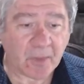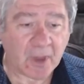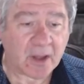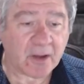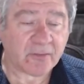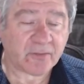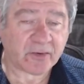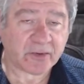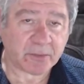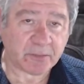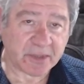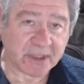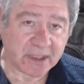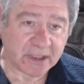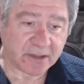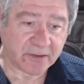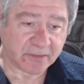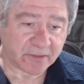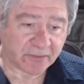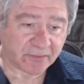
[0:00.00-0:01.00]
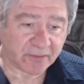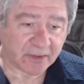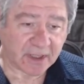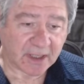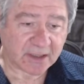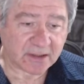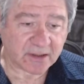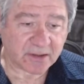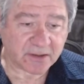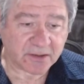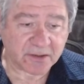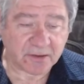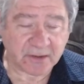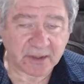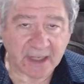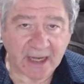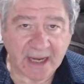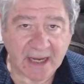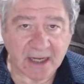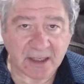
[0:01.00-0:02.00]
from the beginning of the flight to
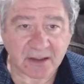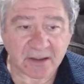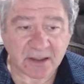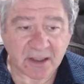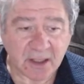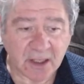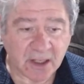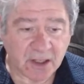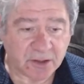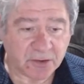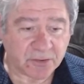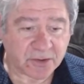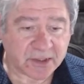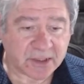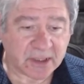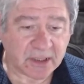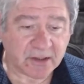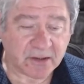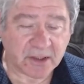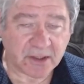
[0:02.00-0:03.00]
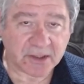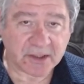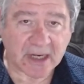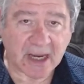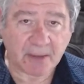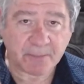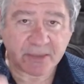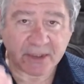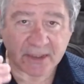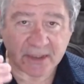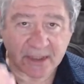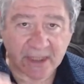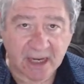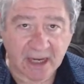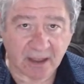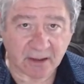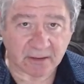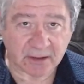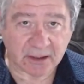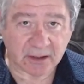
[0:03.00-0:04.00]
the end, you see these up and
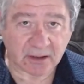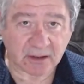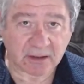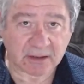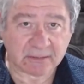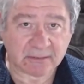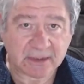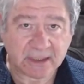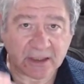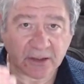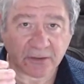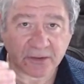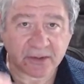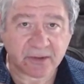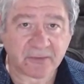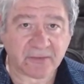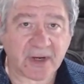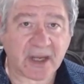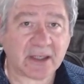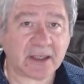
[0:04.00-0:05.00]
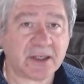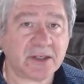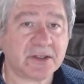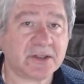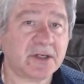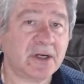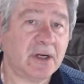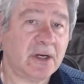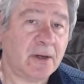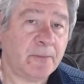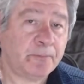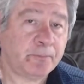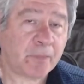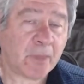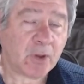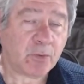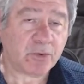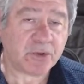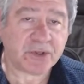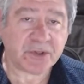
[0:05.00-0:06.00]
down little hills and valleys,
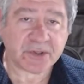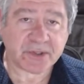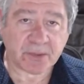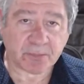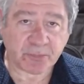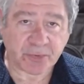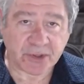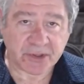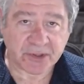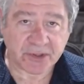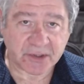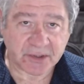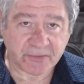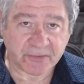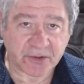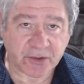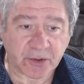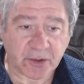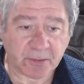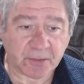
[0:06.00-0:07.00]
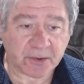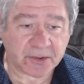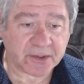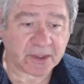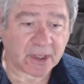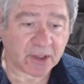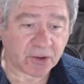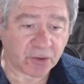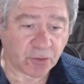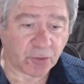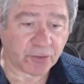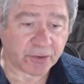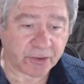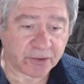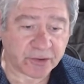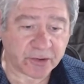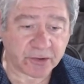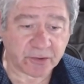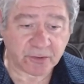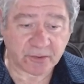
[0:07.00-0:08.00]
which is the presence of turbulence
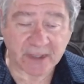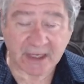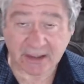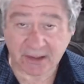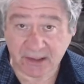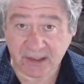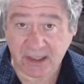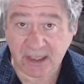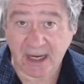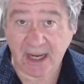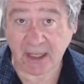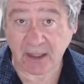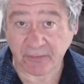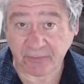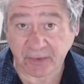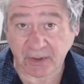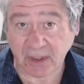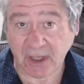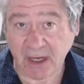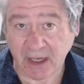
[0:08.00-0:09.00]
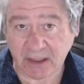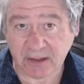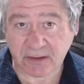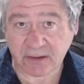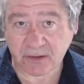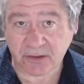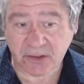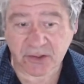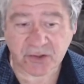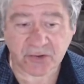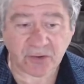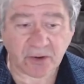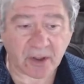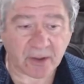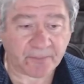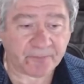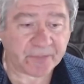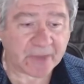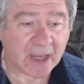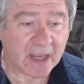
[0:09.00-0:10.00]
according to that scale of light to
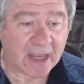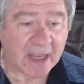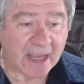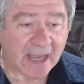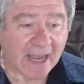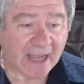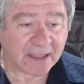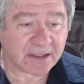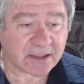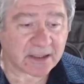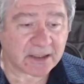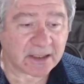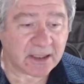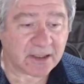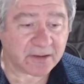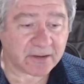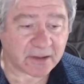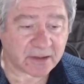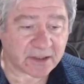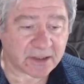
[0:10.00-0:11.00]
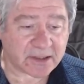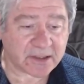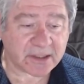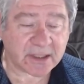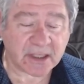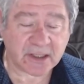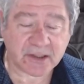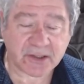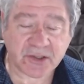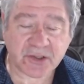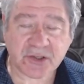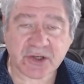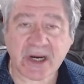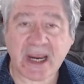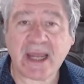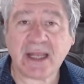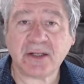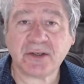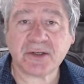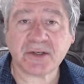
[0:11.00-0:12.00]
strong. Underneath it, it says
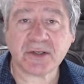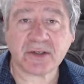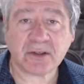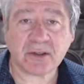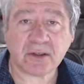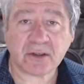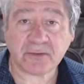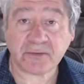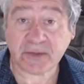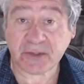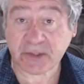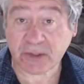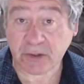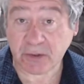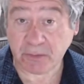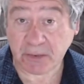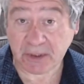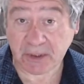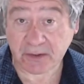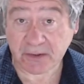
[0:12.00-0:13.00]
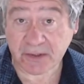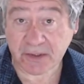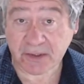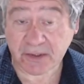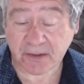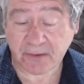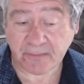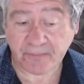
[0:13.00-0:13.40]
chance of turbulence.